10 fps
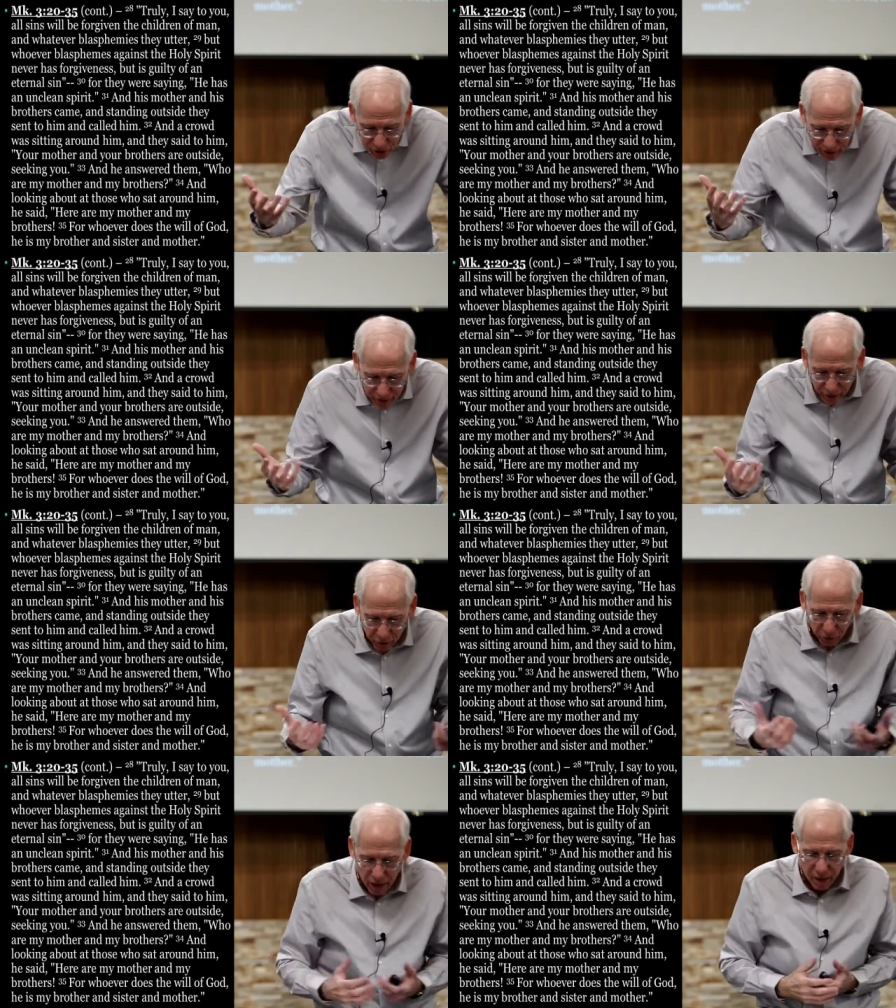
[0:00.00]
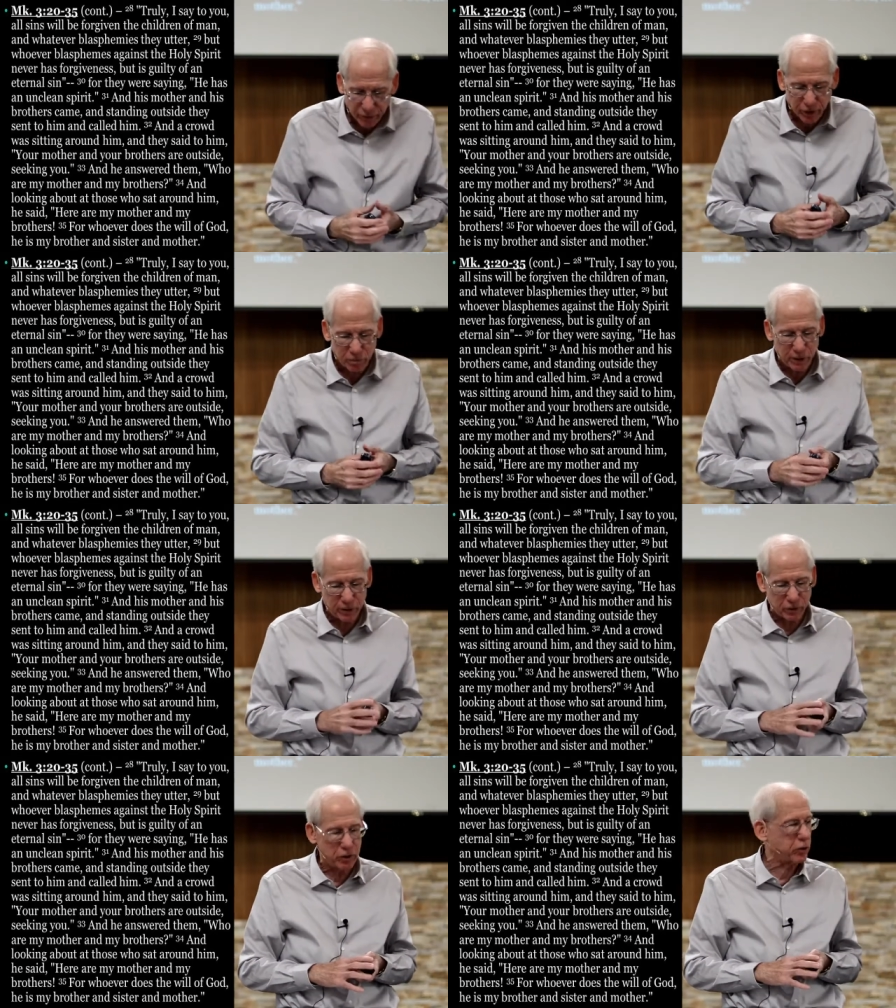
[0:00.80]
that's seated around him,
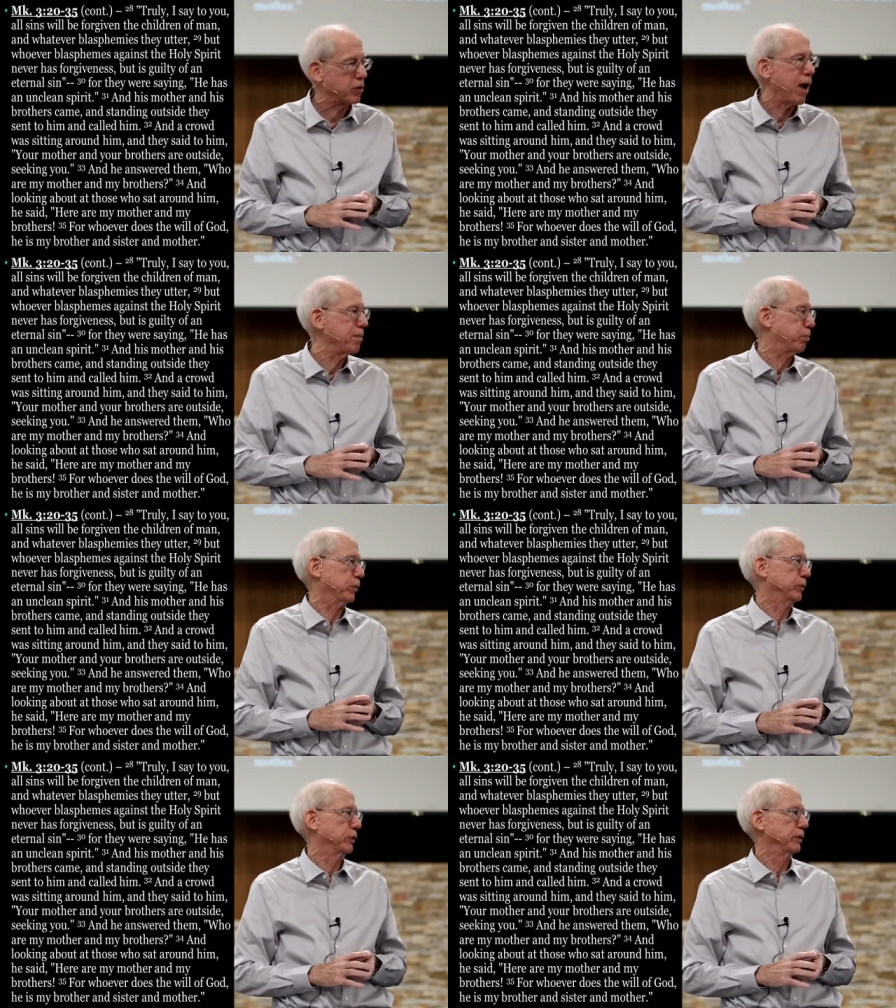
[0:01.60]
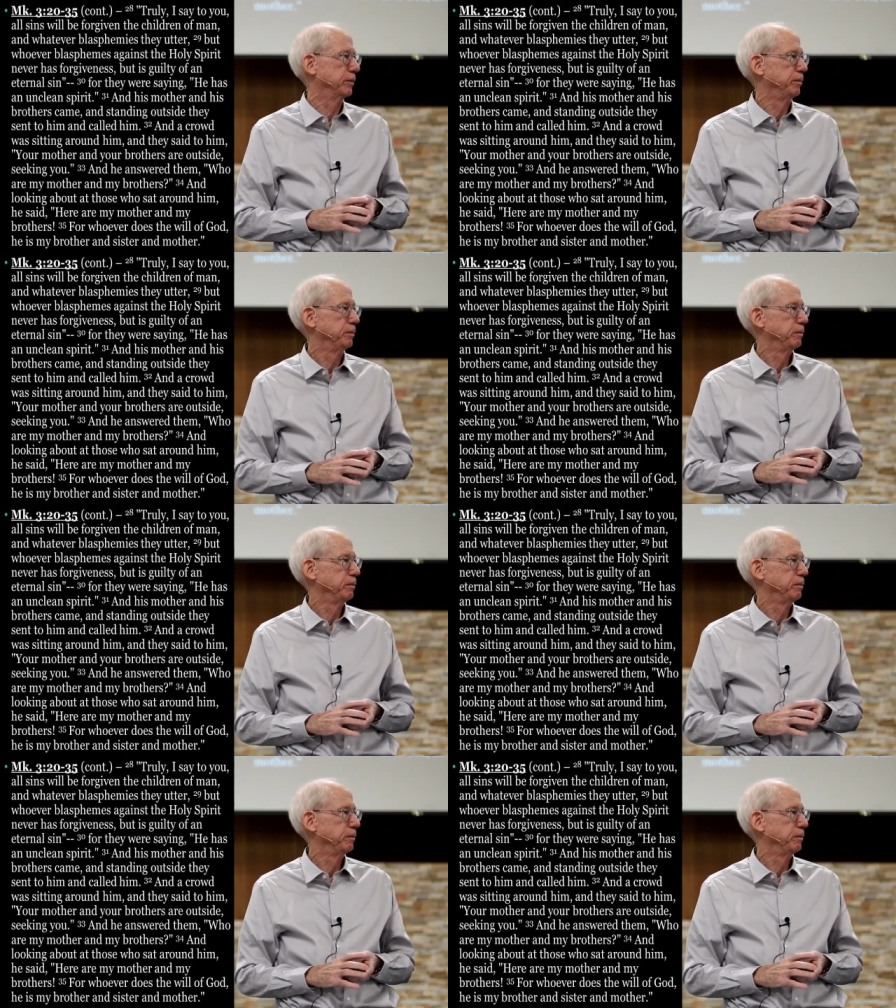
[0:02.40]
his disciples,